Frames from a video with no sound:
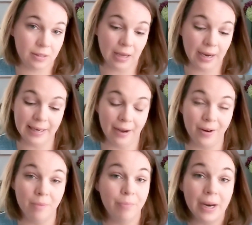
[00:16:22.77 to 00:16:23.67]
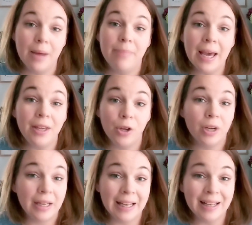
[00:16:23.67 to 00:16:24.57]
I doubt it. But I bet you
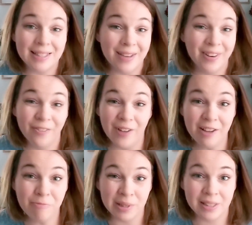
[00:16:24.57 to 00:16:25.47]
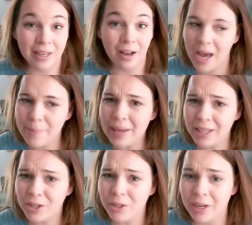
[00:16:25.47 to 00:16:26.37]
could get it 75% off. Bet
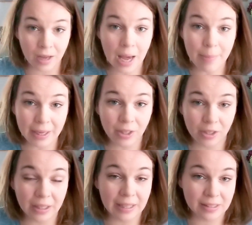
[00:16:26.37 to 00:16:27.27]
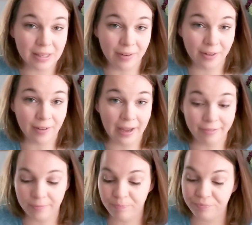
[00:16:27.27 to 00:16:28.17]
you could. I bet you could get 75.